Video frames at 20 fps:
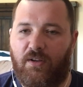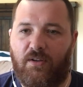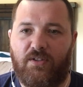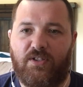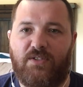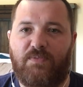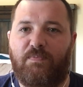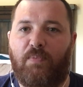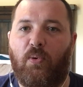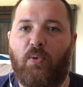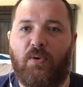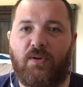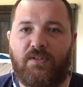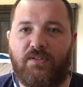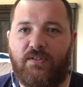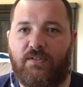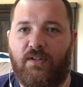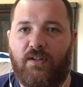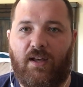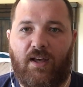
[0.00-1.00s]

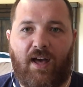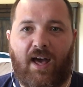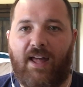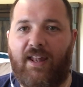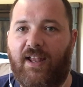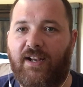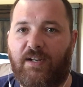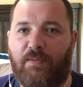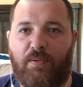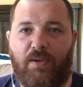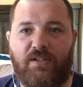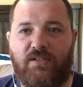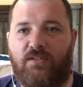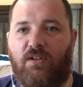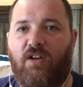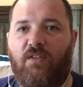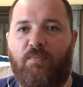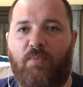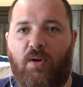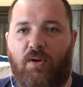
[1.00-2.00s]
sports. I like to play
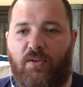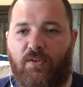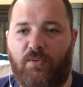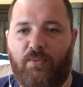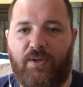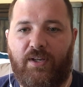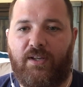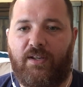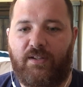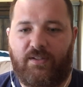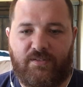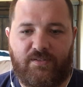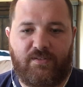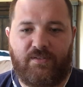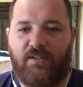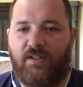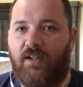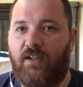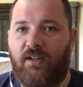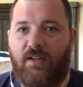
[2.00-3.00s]
softball on the weekends.
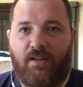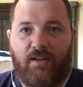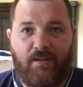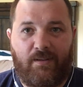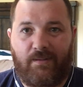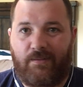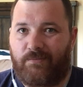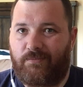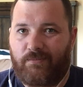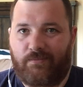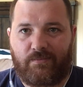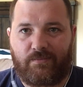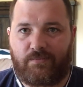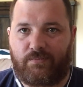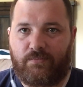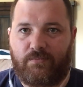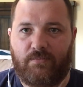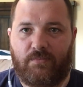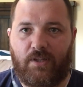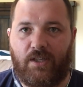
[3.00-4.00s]

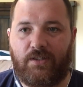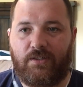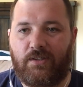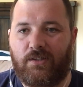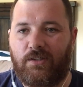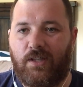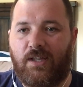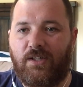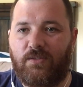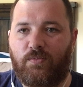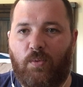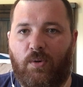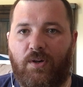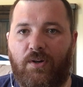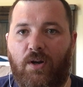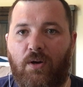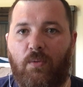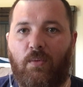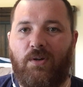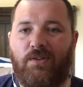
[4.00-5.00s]
They just want to
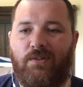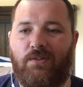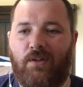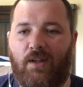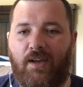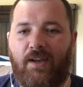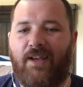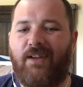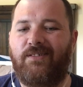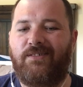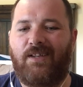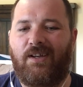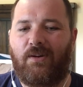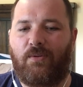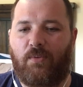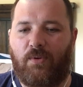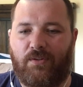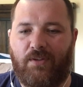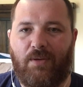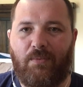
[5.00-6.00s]
know what you're like outside of
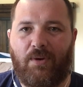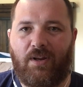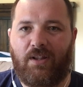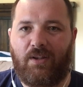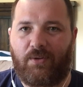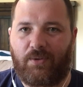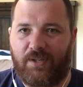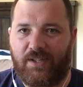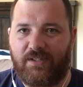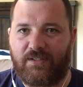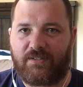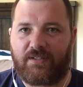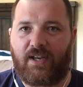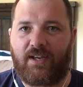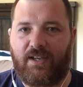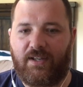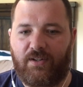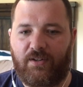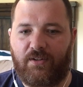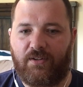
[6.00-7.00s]
work. They want a little
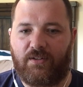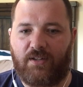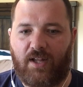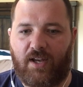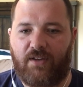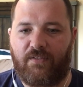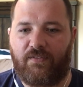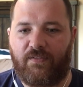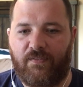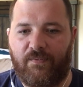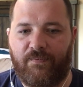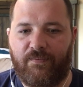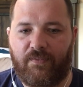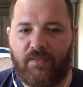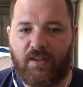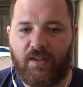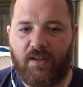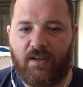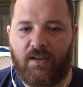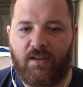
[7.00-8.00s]
insight into your life.
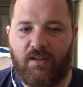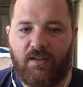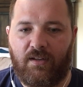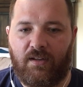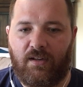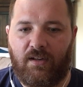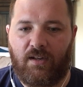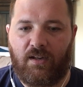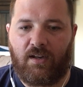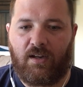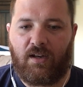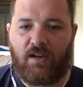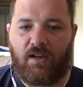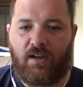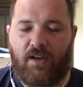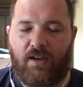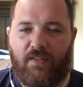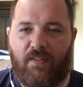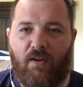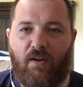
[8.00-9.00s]

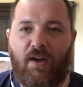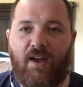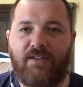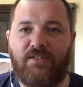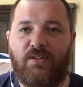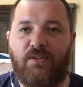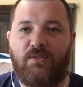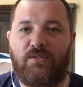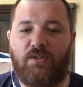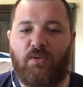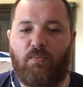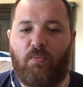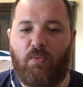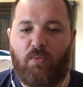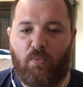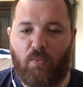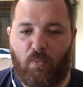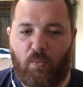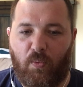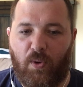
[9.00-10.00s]
And they'll ask you some
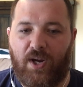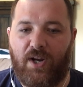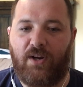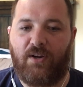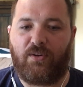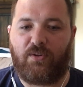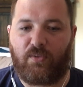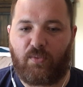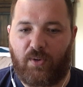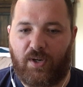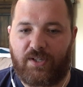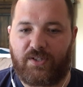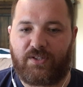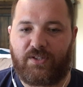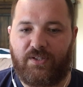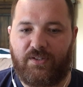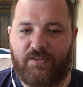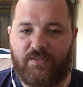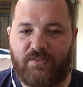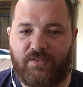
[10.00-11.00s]
weird
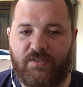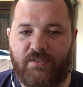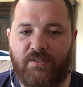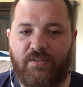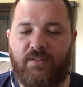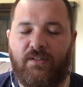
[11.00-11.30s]
questions.